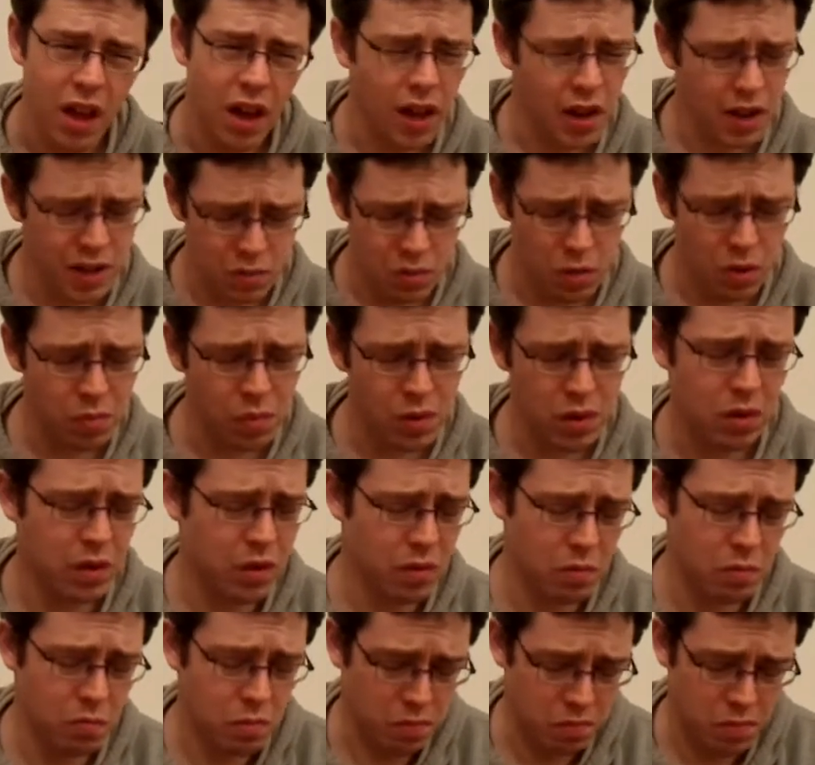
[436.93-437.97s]
That's
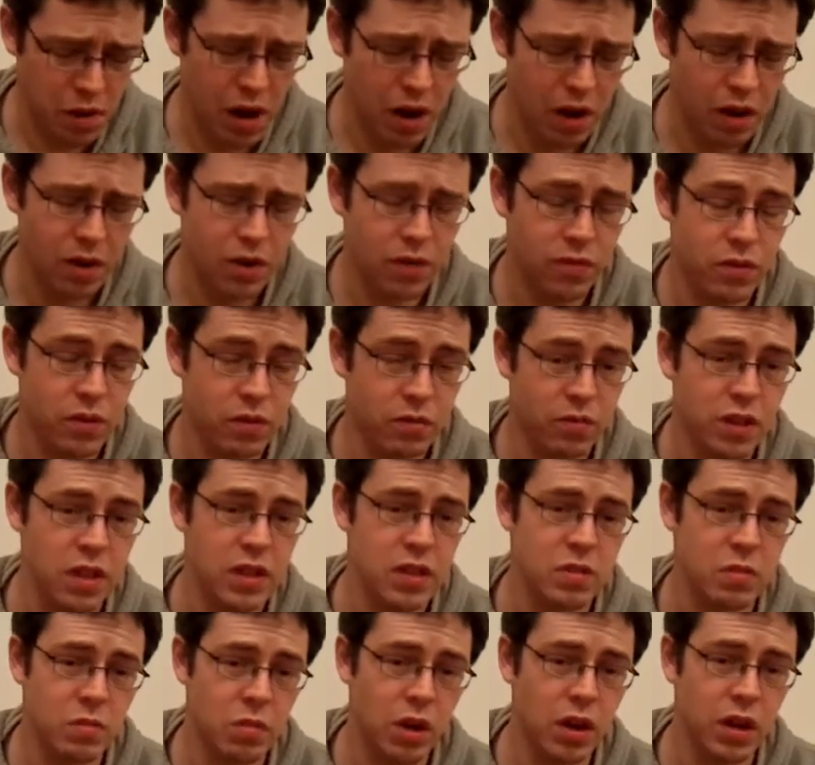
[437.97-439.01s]
probably part of the
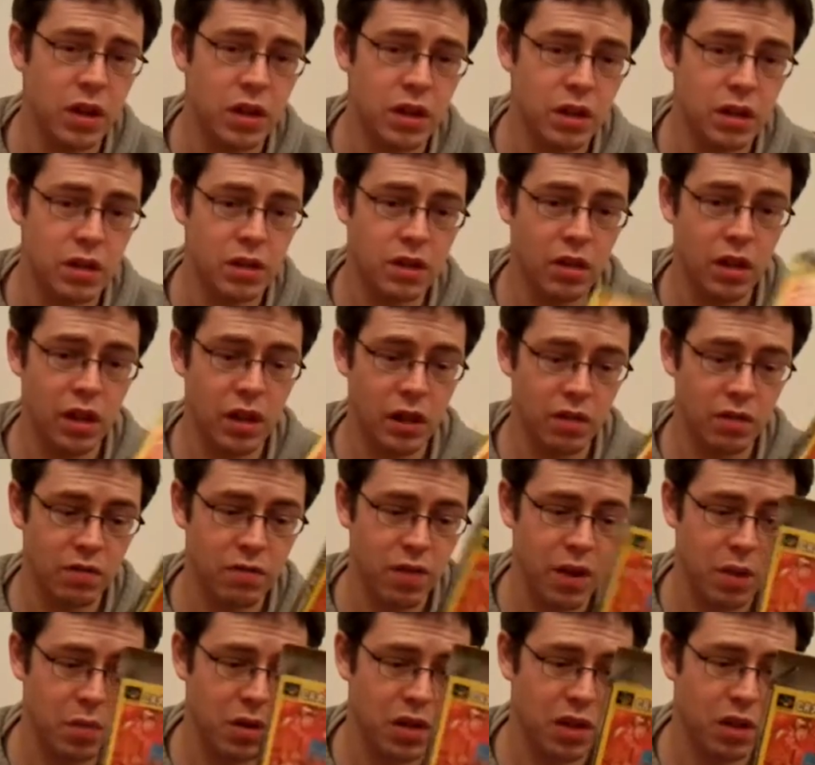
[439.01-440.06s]
reason why
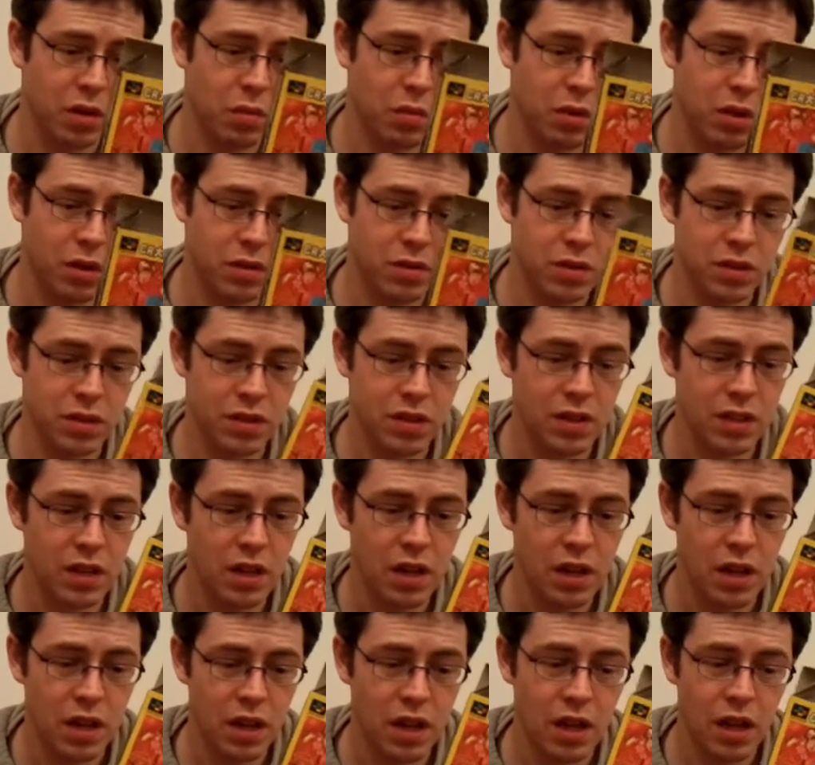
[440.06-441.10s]
Famicom boxes
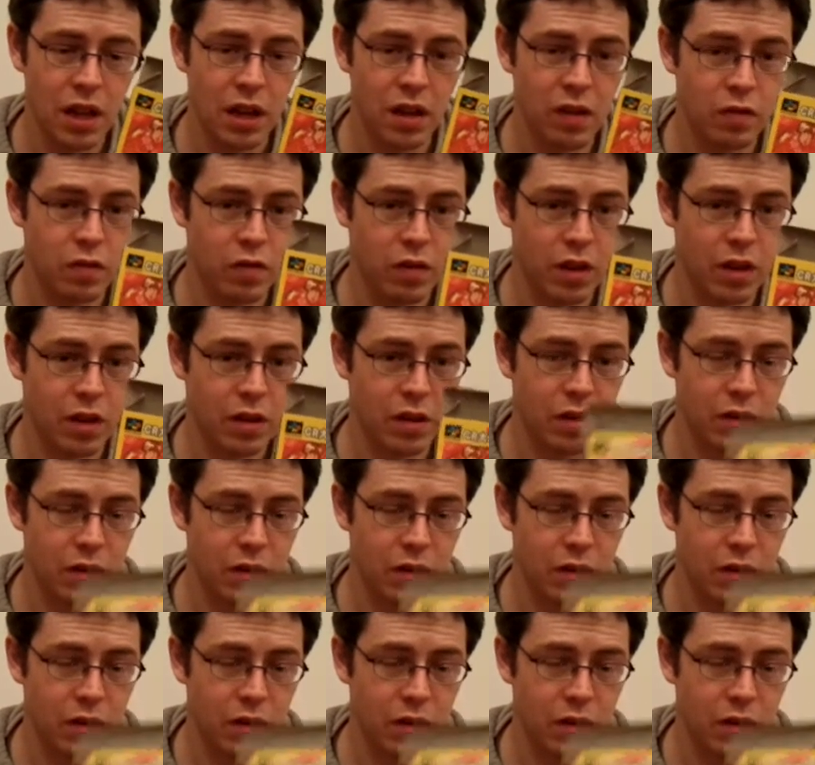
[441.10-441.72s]
have